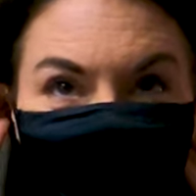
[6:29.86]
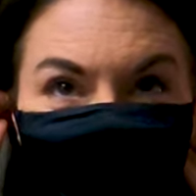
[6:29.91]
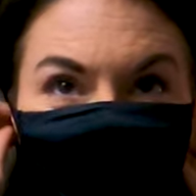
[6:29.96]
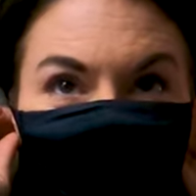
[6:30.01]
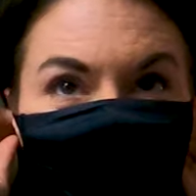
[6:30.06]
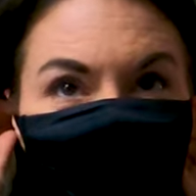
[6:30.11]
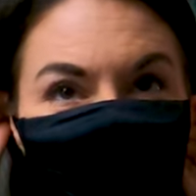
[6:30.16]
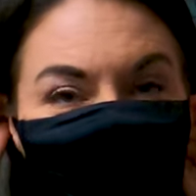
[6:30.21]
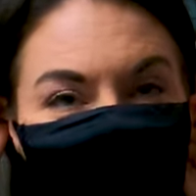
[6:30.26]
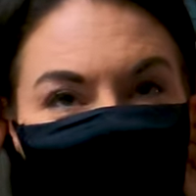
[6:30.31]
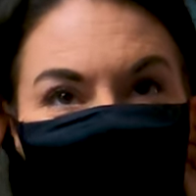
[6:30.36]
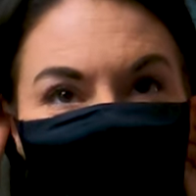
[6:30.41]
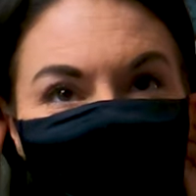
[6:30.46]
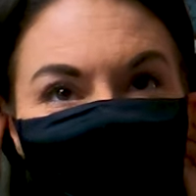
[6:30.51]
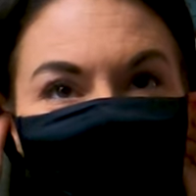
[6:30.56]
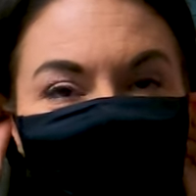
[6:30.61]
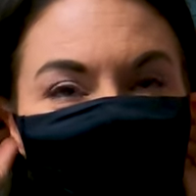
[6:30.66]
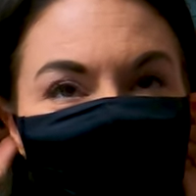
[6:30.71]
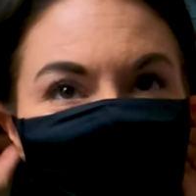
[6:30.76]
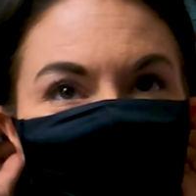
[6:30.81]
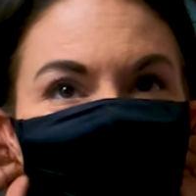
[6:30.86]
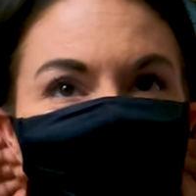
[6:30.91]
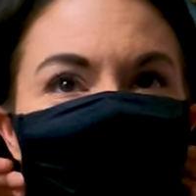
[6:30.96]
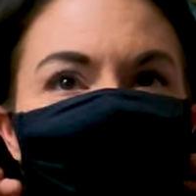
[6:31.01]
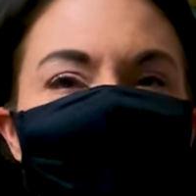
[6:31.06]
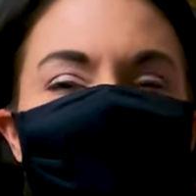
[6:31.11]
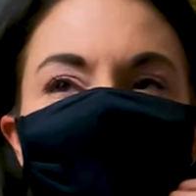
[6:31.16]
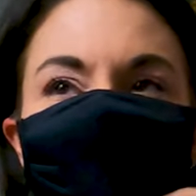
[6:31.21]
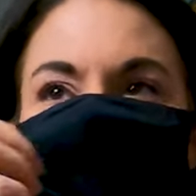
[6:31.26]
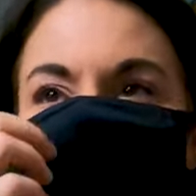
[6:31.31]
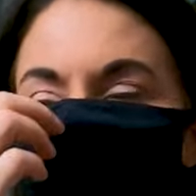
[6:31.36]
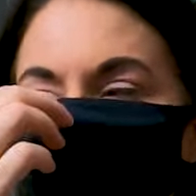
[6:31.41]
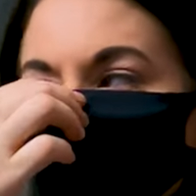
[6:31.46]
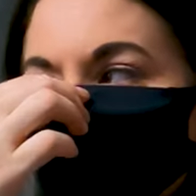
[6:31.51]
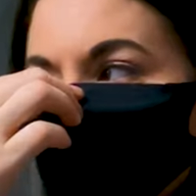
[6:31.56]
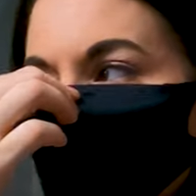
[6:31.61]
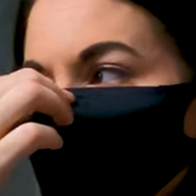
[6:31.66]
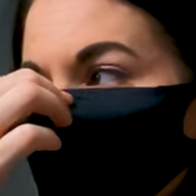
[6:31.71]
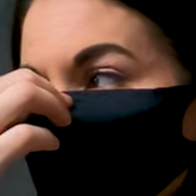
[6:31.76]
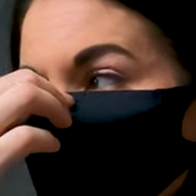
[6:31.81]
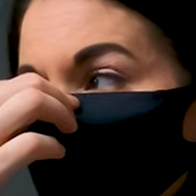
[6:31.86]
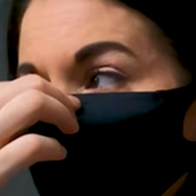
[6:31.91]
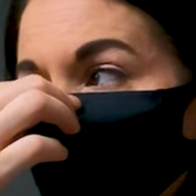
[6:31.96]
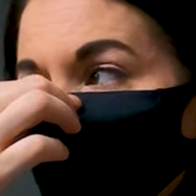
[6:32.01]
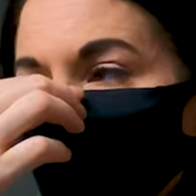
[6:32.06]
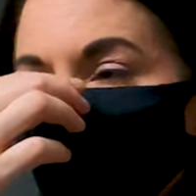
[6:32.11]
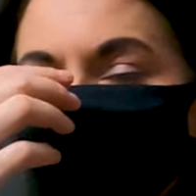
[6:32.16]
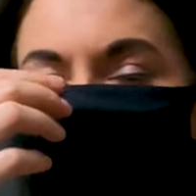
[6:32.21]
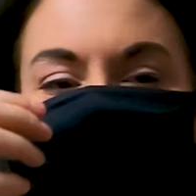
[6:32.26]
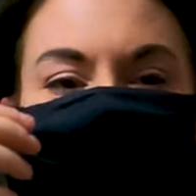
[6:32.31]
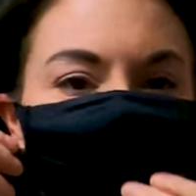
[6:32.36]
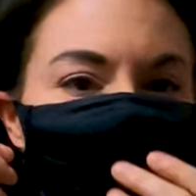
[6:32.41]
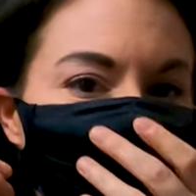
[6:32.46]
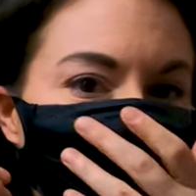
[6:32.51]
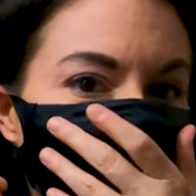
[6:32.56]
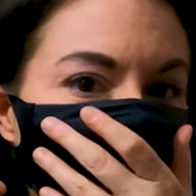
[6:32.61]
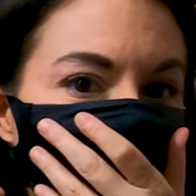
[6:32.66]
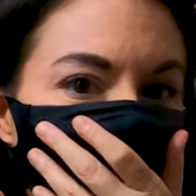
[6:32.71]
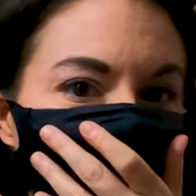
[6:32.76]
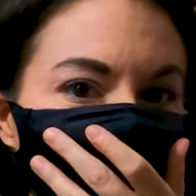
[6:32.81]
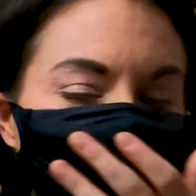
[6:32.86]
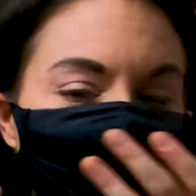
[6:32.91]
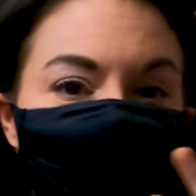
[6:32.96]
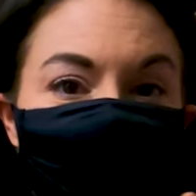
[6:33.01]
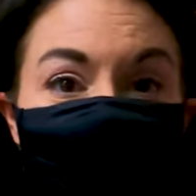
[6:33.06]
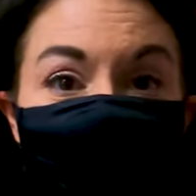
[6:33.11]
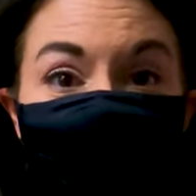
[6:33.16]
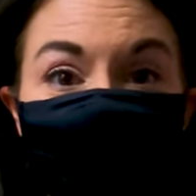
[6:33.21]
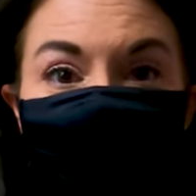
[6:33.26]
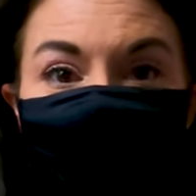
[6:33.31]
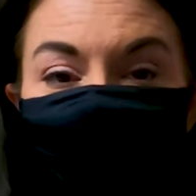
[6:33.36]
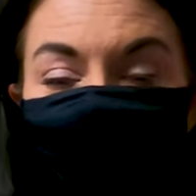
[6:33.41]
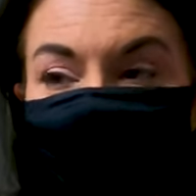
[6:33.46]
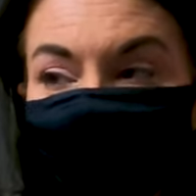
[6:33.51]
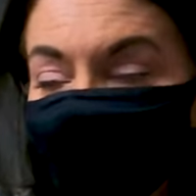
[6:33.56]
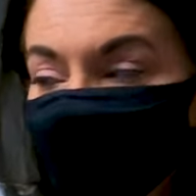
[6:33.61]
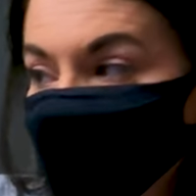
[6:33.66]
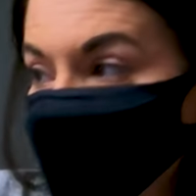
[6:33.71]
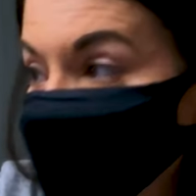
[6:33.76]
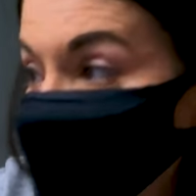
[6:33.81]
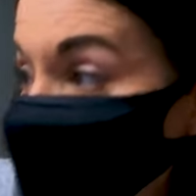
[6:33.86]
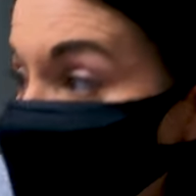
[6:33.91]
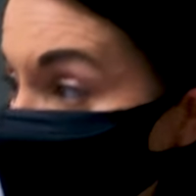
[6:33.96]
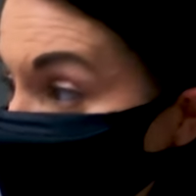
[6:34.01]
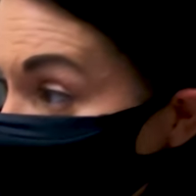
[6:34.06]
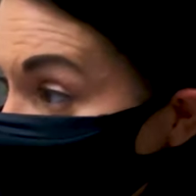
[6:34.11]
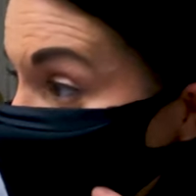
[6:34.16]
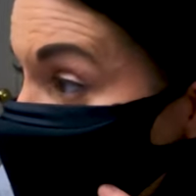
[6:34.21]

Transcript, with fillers: Oh, wow, and it's nice to have new ones that like feel good.